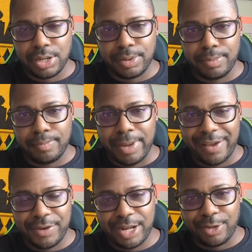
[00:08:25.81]

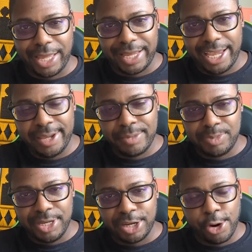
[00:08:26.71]
math in how that game is
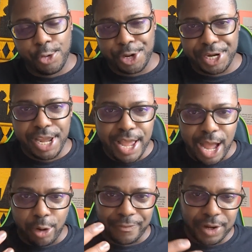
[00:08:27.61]
being coded,
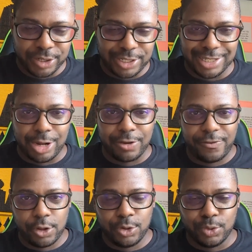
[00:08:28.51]
how it functions, how it
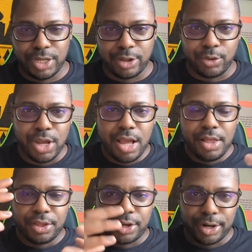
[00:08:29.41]
flows, how
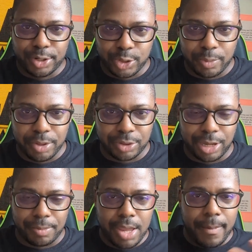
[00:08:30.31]
the characters are built up,